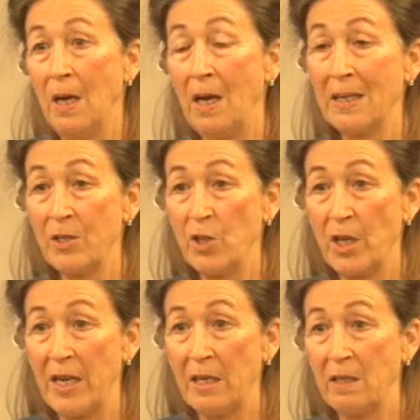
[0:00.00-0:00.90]

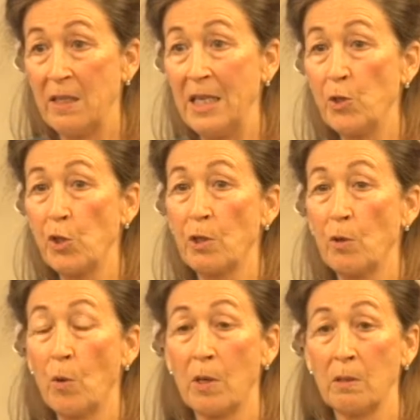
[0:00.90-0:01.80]
uneducated
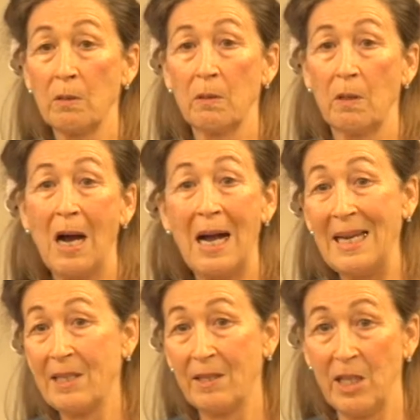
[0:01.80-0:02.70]
teacher or
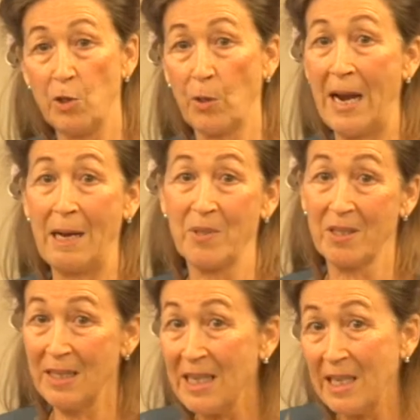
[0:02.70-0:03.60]
high teacher
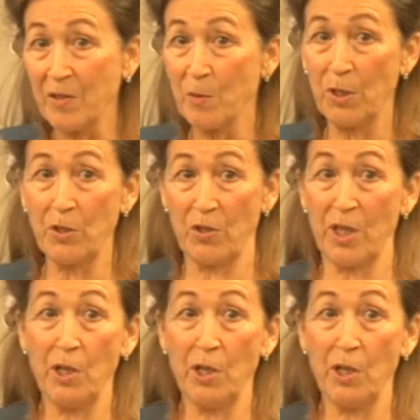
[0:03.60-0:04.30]
absenteeism, which is a